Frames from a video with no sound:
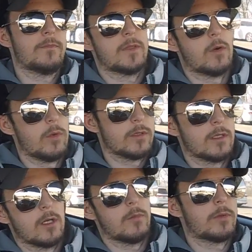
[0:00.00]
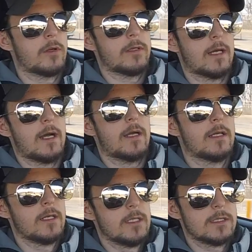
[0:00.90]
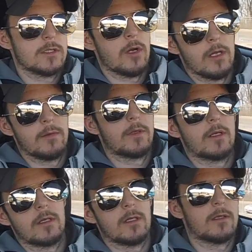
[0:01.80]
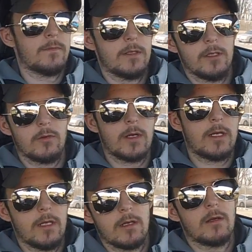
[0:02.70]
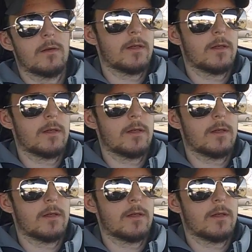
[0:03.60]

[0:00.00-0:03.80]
Don't want the GoPro to die, so I am going to cut the video right here.